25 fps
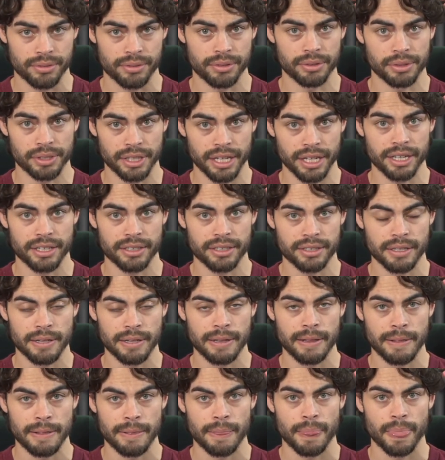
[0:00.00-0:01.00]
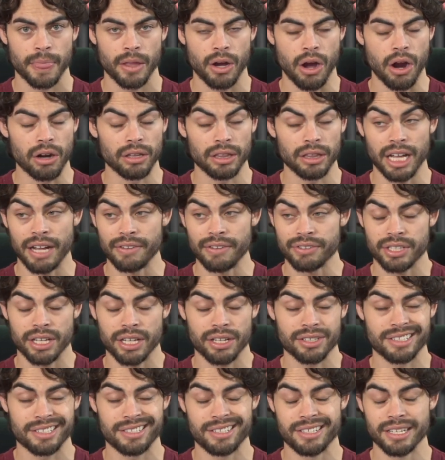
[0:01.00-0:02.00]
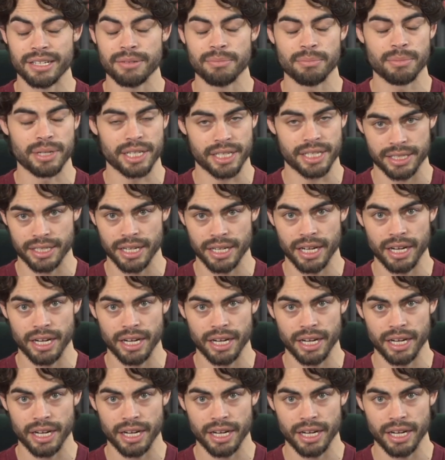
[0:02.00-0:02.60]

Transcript: okay? Our lifestyles didn't mix